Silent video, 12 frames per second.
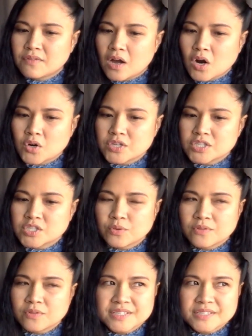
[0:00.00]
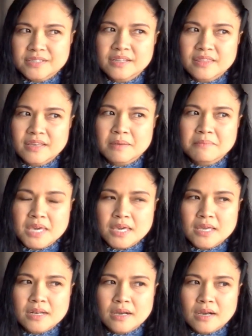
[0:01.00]
of ours. We visited them
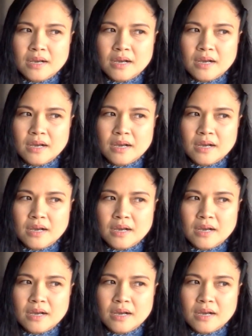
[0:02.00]
in